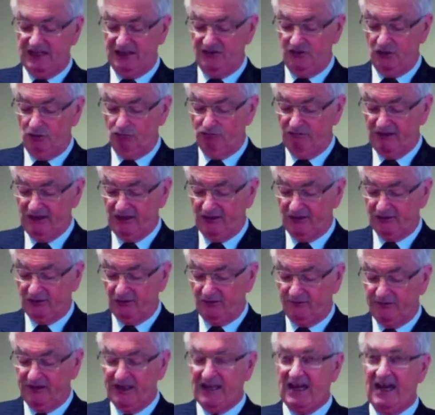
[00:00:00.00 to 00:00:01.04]
in the
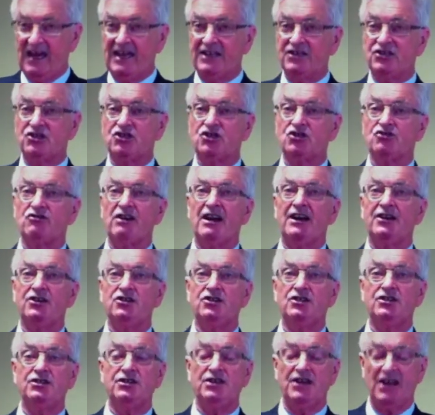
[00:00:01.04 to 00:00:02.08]
relatively
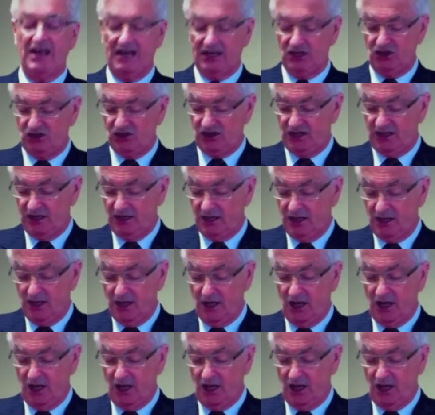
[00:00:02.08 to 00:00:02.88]
unstructured nature